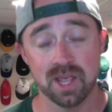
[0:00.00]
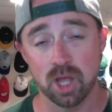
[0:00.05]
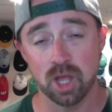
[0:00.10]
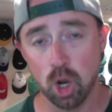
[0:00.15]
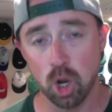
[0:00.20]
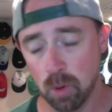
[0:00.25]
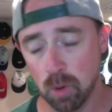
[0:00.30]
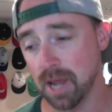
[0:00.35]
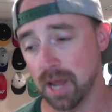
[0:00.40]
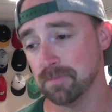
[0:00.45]

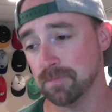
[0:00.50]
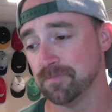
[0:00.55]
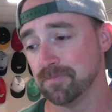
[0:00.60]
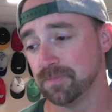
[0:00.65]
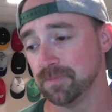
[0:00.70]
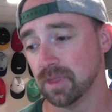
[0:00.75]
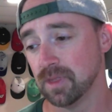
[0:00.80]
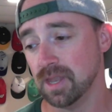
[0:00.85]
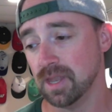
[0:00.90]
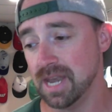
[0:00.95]
All right,
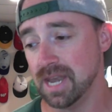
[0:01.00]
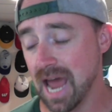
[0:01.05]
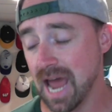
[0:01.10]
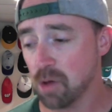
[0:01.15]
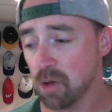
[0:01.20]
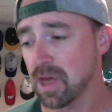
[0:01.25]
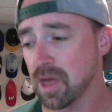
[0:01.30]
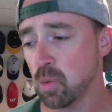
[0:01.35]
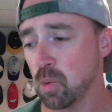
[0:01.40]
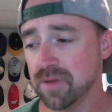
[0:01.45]

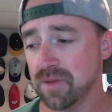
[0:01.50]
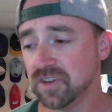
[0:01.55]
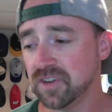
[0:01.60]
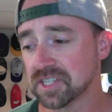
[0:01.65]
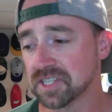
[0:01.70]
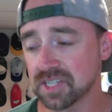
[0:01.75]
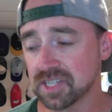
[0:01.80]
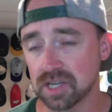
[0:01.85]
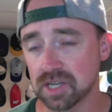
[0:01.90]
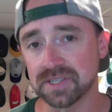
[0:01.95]
now that we've
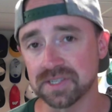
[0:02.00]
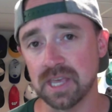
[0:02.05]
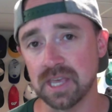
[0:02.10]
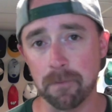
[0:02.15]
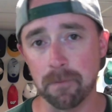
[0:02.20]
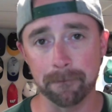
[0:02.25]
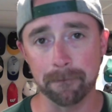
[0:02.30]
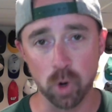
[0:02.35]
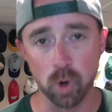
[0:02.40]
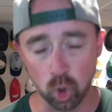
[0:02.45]
discussed the
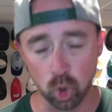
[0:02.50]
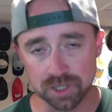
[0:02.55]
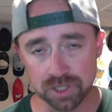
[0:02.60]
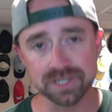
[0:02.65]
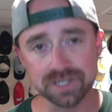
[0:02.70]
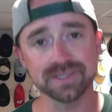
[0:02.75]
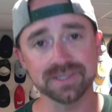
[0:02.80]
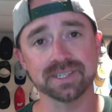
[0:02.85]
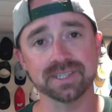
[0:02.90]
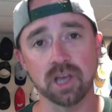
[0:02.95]

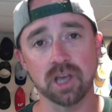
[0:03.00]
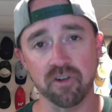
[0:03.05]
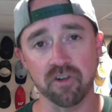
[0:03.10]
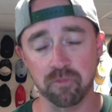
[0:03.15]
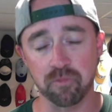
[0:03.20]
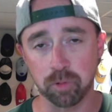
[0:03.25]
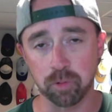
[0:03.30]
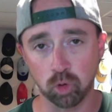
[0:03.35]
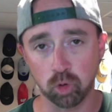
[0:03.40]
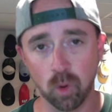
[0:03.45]
importance
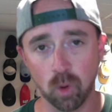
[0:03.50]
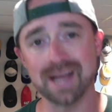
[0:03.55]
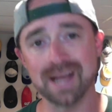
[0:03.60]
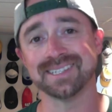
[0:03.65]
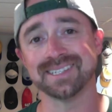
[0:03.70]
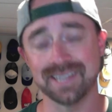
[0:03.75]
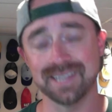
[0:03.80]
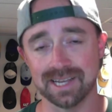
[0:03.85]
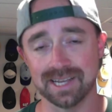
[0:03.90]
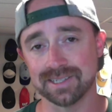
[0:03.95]
of
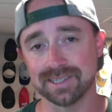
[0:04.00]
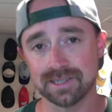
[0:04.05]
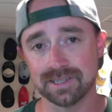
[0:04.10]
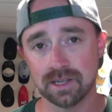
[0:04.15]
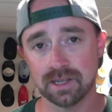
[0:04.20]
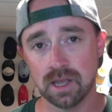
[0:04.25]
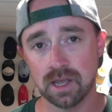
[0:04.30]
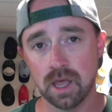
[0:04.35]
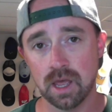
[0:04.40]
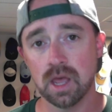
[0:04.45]
process,
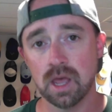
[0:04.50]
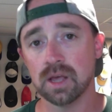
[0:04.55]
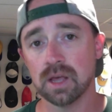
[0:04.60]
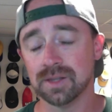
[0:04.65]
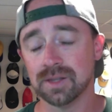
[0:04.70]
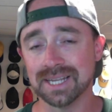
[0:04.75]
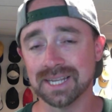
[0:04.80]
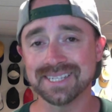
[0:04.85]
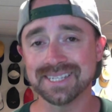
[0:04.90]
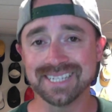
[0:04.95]

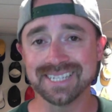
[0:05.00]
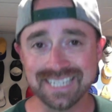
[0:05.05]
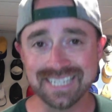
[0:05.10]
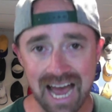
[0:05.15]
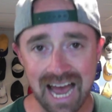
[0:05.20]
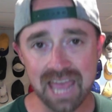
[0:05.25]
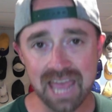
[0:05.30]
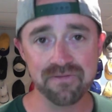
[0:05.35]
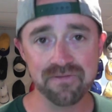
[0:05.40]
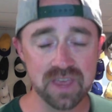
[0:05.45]
let's
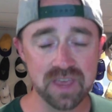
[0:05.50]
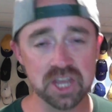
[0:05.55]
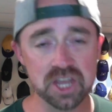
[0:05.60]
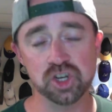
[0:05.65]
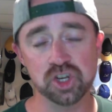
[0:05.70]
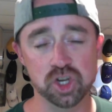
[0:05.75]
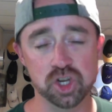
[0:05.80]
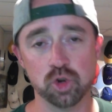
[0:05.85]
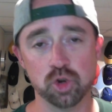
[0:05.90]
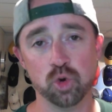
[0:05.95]
dive
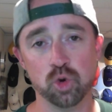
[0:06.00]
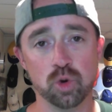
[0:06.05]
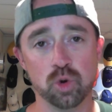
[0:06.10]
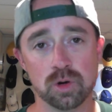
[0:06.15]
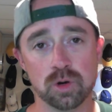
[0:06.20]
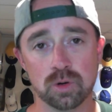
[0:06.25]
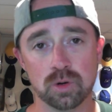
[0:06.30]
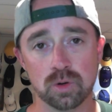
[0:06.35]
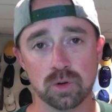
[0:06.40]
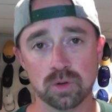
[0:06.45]
into
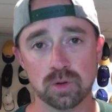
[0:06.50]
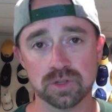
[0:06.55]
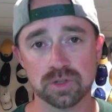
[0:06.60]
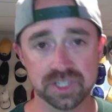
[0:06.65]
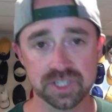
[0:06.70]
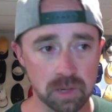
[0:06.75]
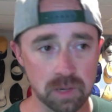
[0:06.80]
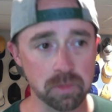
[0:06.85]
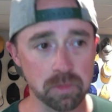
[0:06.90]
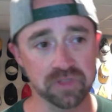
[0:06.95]

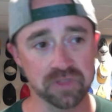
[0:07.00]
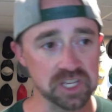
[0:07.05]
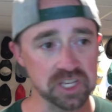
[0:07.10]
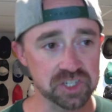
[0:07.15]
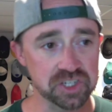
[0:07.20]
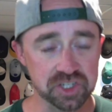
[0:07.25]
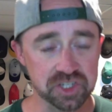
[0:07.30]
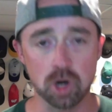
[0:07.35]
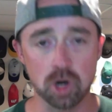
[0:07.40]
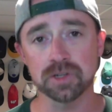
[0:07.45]
some of these
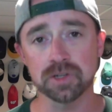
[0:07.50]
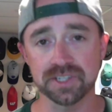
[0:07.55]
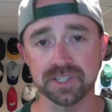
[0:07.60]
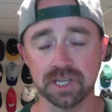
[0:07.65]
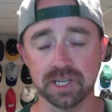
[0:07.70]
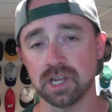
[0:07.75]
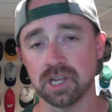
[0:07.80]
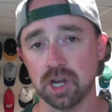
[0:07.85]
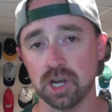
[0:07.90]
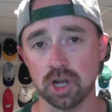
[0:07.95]

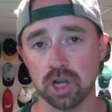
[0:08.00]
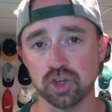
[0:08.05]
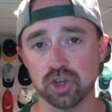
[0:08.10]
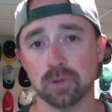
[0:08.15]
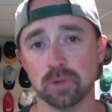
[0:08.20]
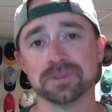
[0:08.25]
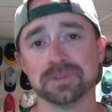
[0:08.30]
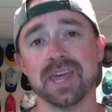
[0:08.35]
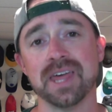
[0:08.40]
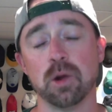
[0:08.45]
start-sit
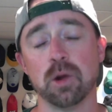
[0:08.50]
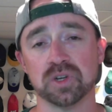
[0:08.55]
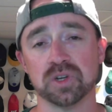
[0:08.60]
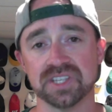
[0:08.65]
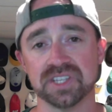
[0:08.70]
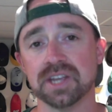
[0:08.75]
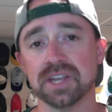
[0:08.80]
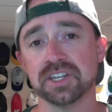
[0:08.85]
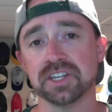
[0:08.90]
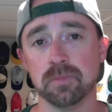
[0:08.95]
conundrums that were
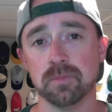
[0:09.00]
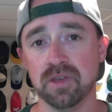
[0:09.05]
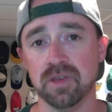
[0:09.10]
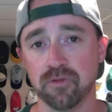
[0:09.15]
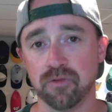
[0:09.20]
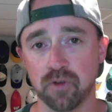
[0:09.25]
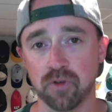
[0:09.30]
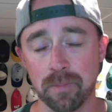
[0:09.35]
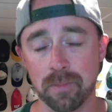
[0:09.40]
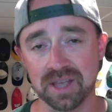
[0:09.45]
sent to me
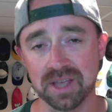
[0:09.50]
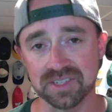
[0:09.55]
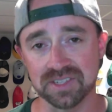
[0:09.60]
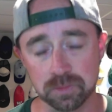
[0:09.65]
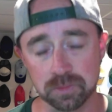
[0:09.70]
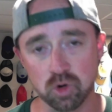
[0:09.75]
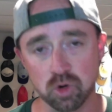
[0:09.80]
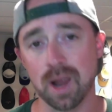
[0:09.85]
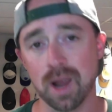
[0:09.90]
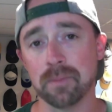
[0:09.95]
from my
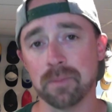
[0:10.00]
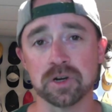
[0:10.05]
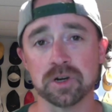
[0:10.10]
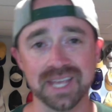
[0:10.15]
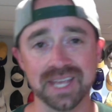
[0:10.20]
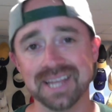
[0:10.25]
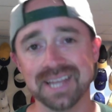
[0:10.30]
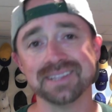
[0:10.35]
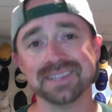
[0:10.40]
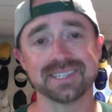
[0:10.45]
subscribers
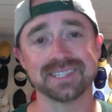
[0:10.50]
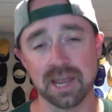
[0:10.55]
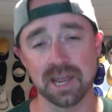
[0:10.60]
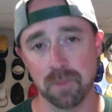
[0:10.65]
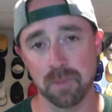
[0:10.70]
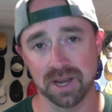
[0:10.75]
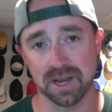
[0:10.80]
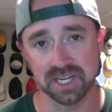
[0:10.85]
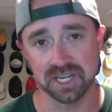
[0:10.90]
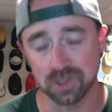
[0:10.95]
inside
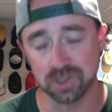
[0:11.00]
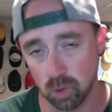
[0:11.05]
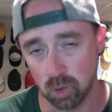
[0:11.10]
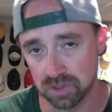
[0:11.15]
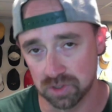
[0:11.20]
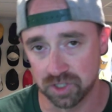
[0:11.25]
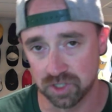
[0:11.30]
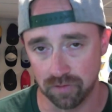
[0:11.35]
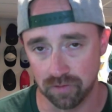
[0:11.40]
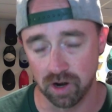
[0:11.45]
my
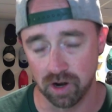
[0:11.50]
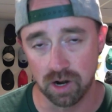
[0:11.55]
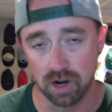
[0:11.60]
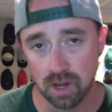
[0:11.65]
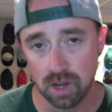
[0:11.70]
Discord server.